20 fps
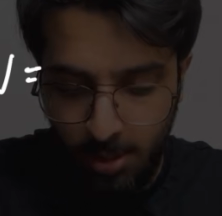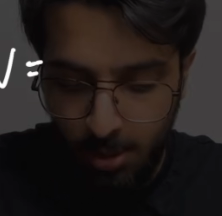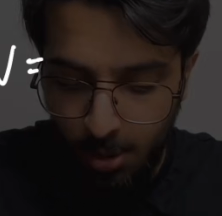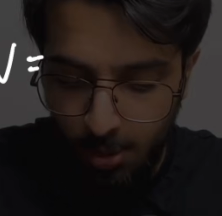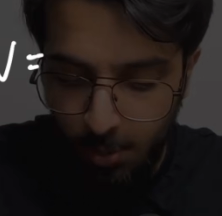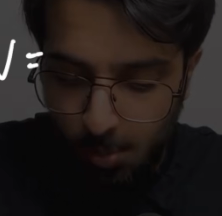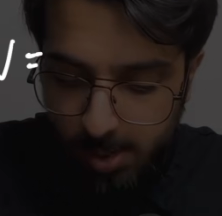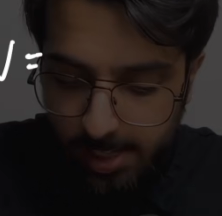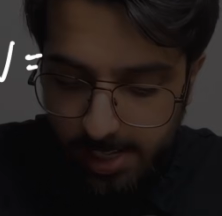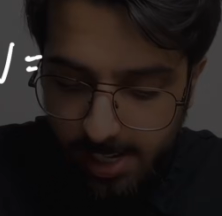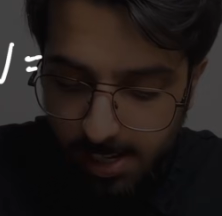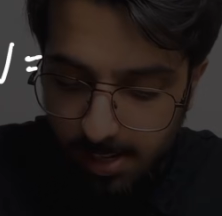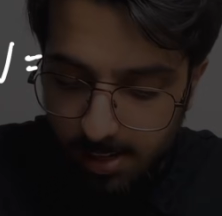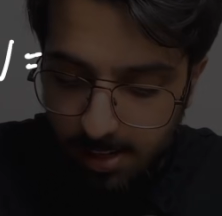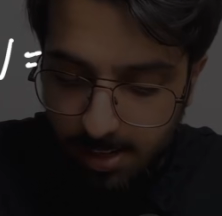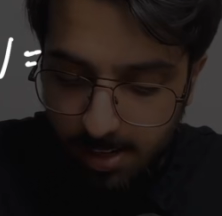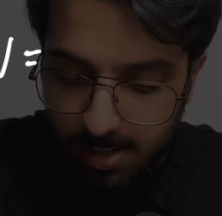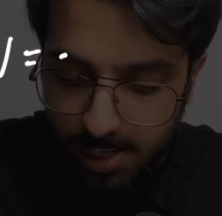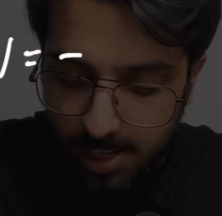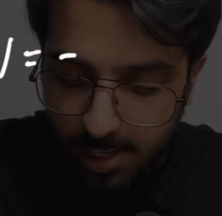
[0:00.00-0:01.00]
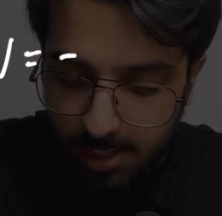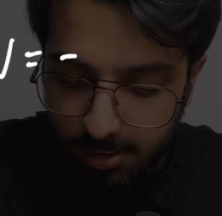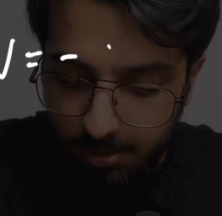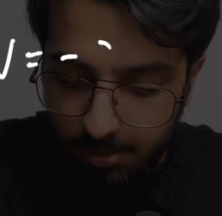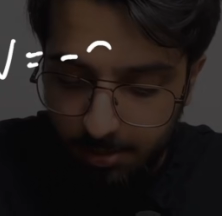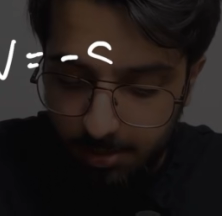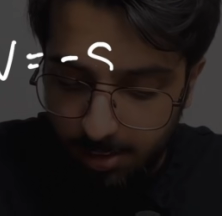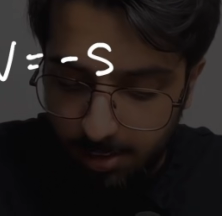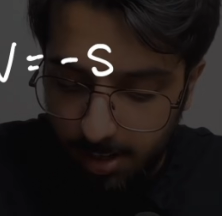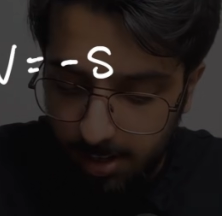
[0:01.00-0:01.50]
we get negative
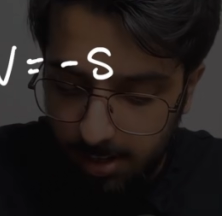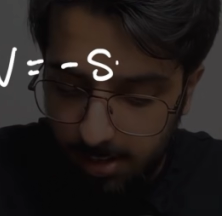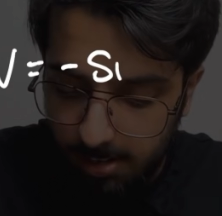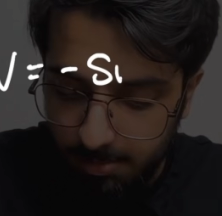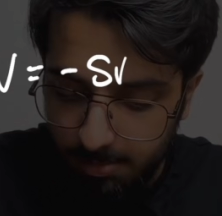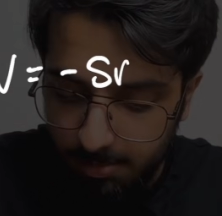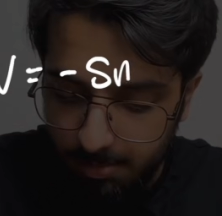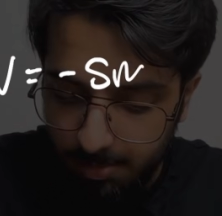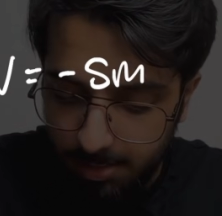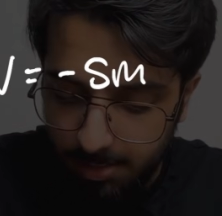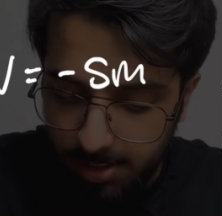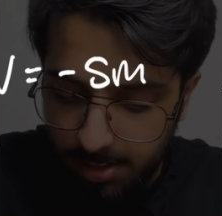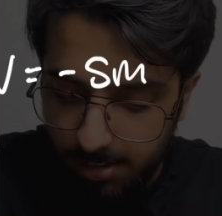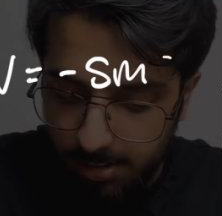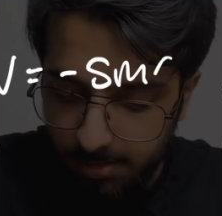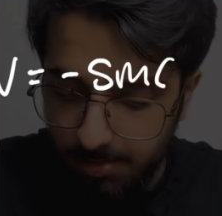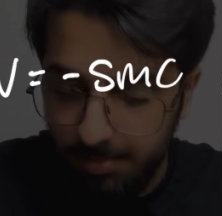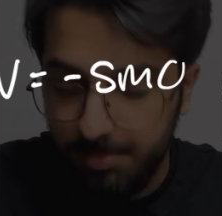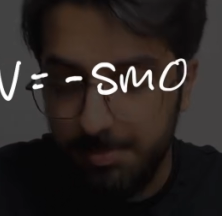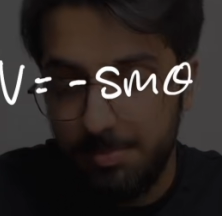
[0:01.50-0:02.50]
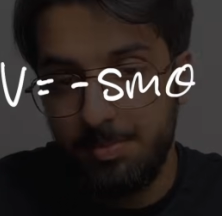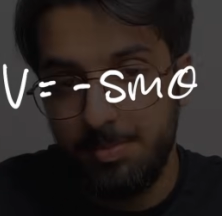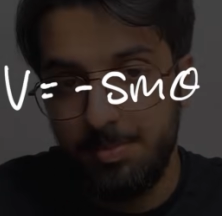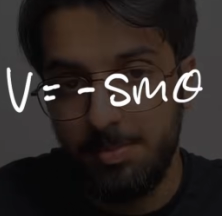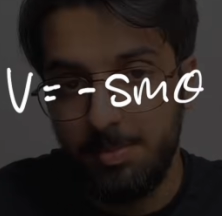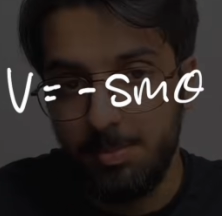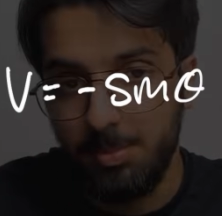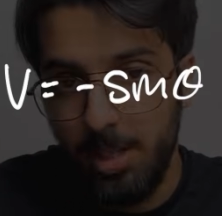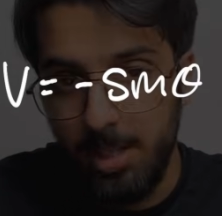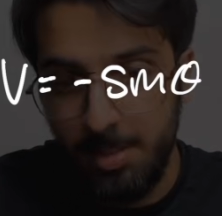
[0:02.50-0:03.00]
sine theta,
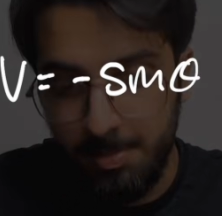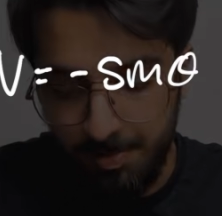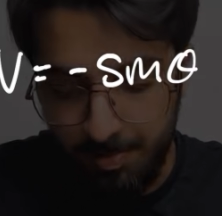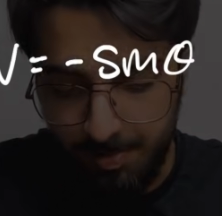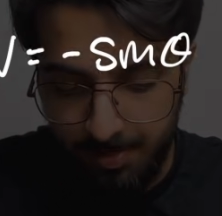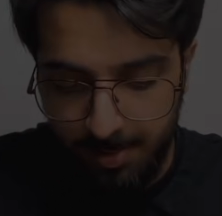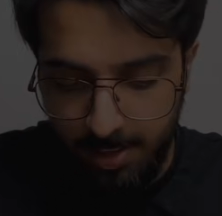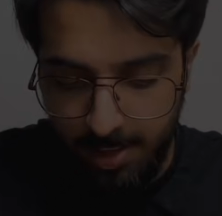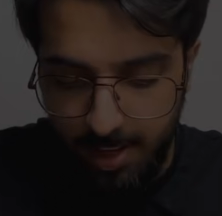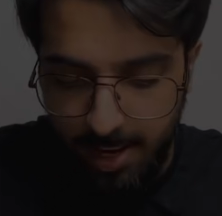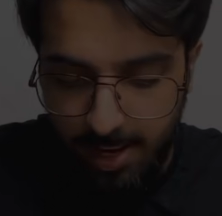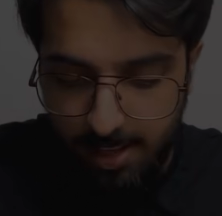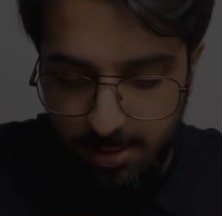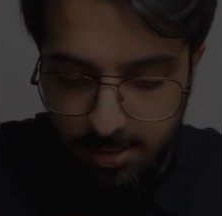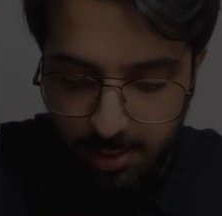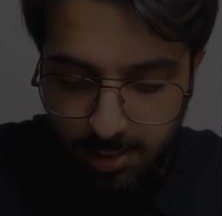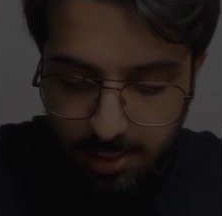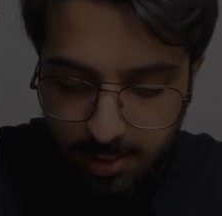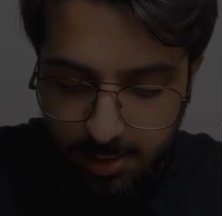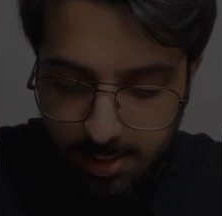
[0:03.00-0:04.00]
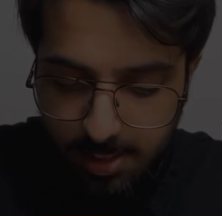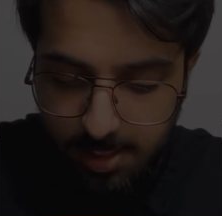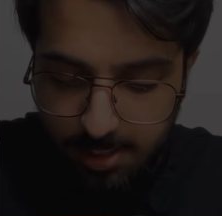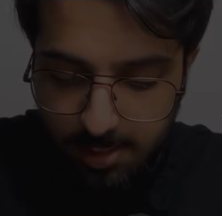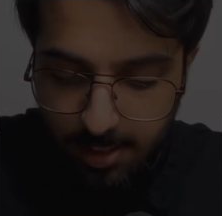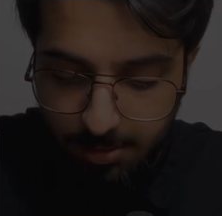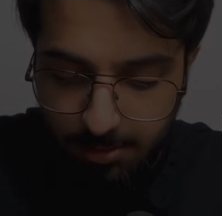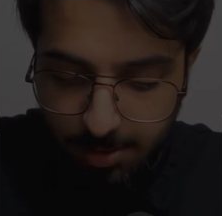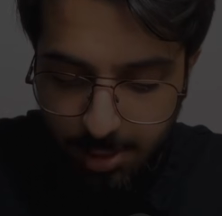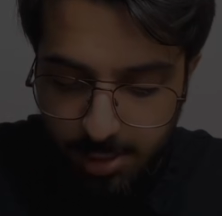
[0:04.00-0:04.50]
right? And to get the
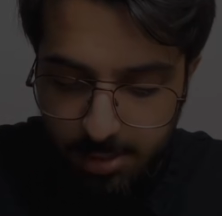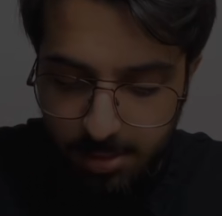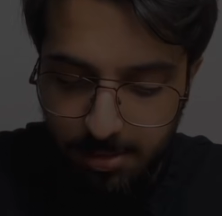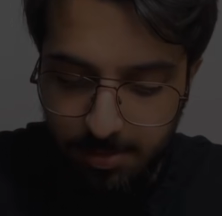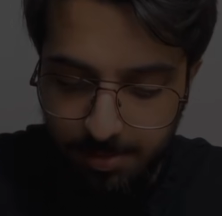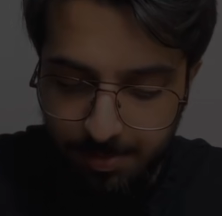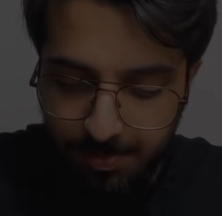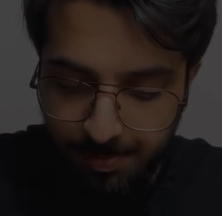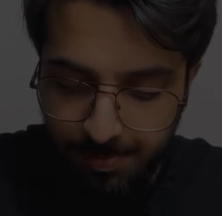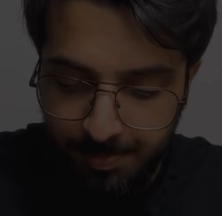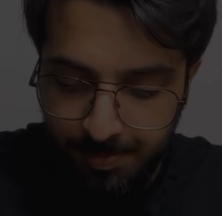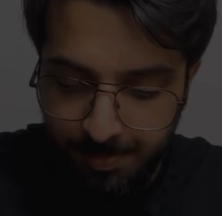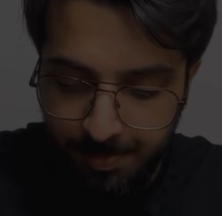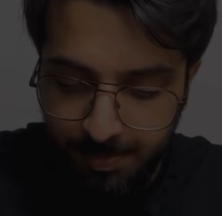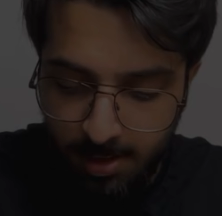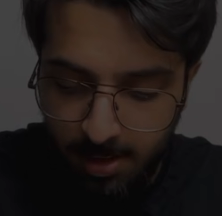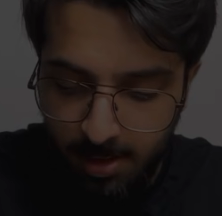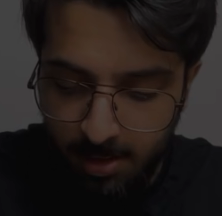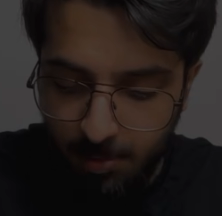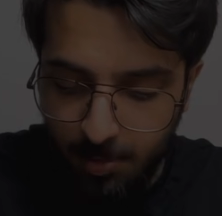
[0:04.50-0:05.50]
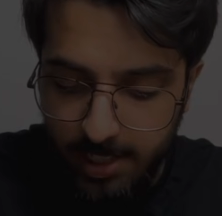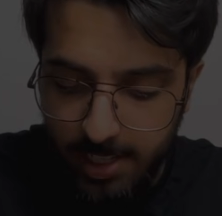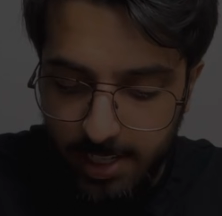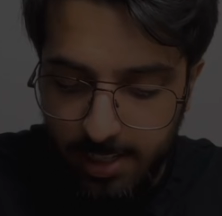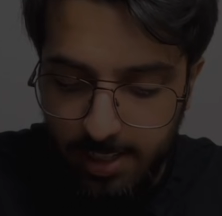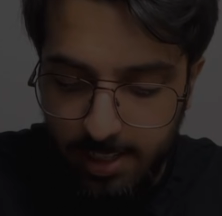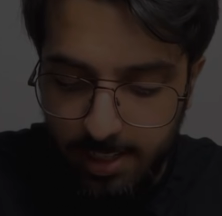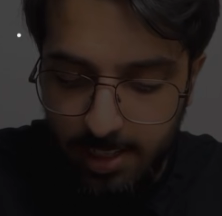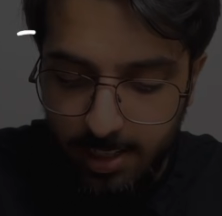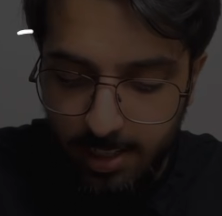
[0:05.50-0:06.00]
acceleration, we get
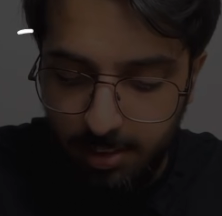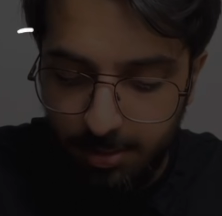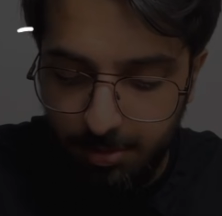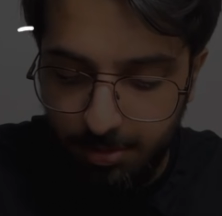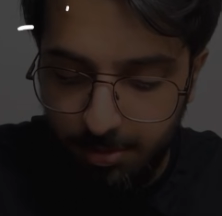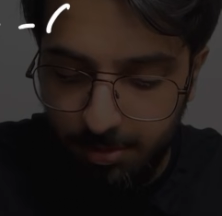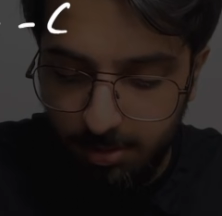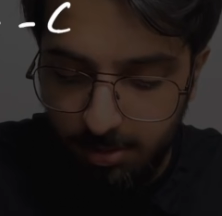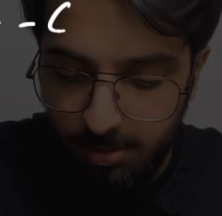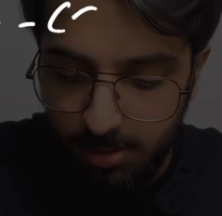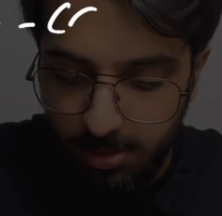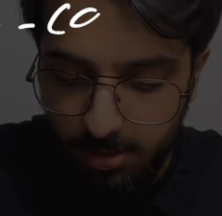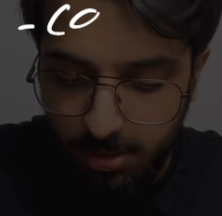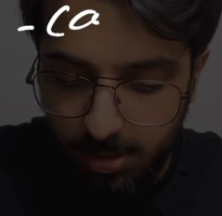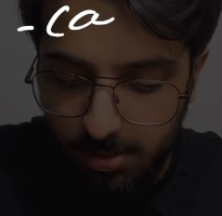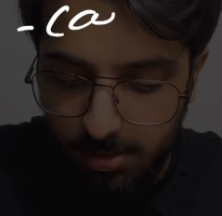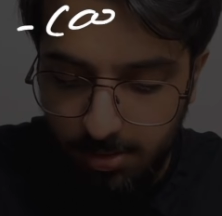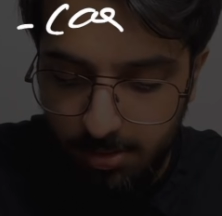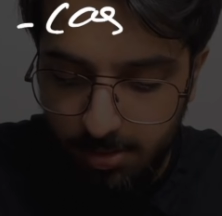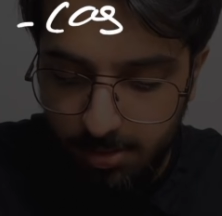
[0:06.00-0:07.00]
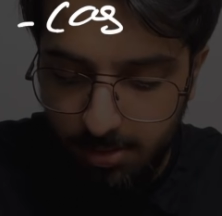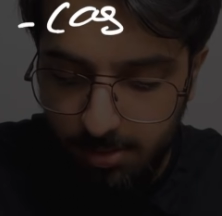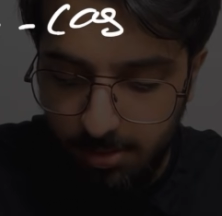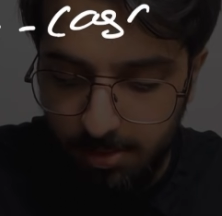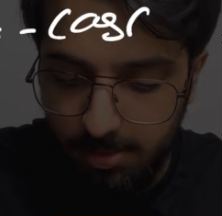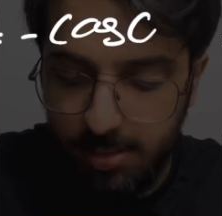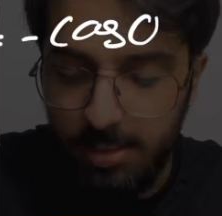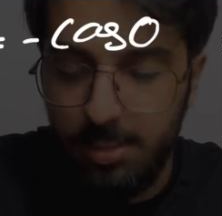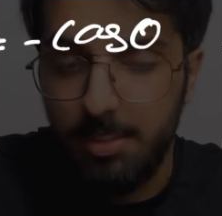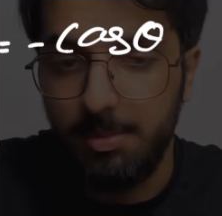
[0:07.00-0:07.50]
negative cos
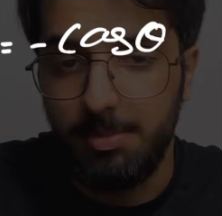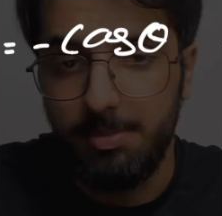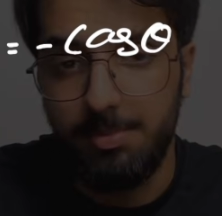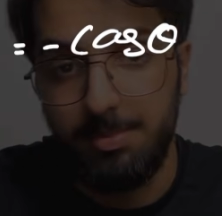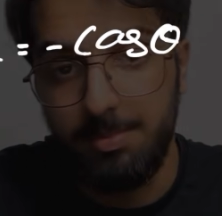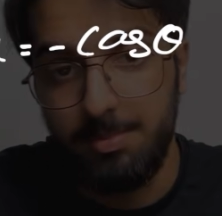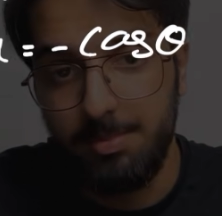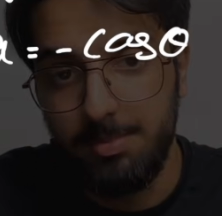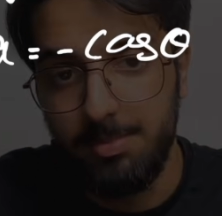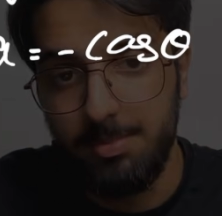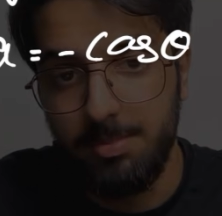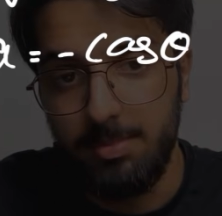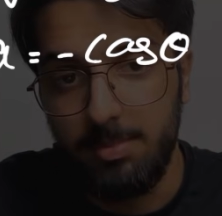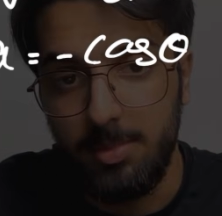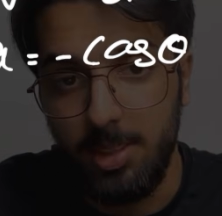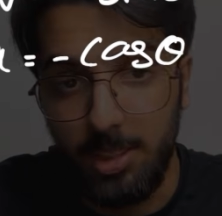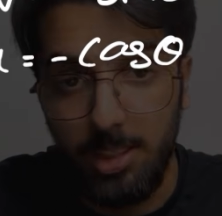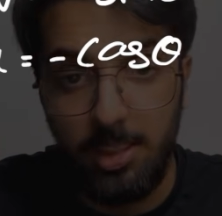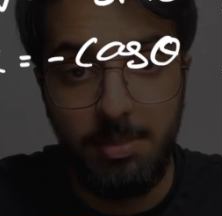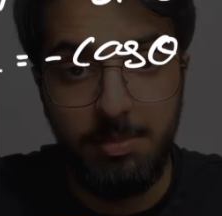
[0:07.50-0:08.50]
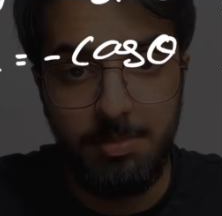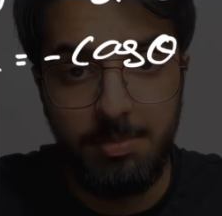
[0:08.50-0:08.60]
theta, okay?